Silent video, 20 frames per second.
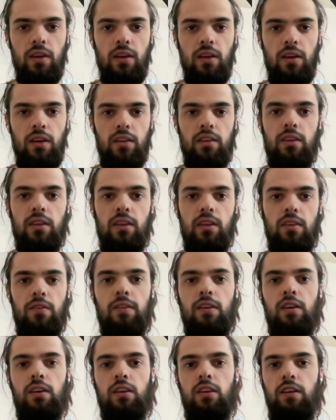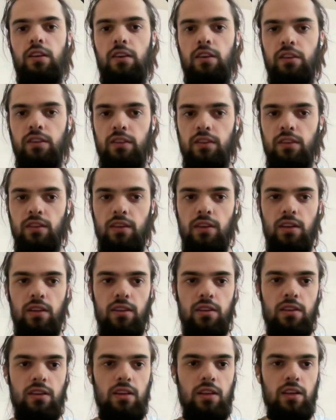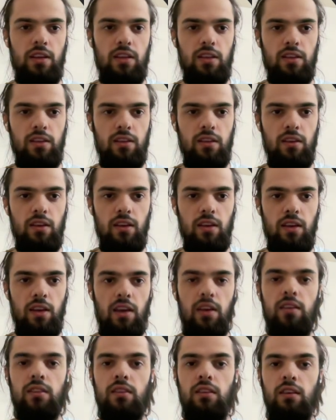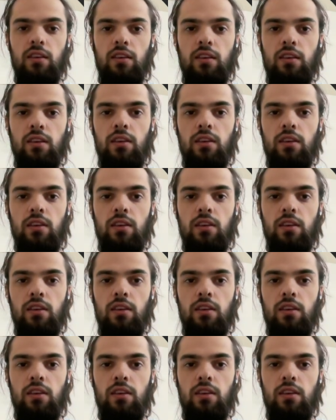And if I clear it and click it again,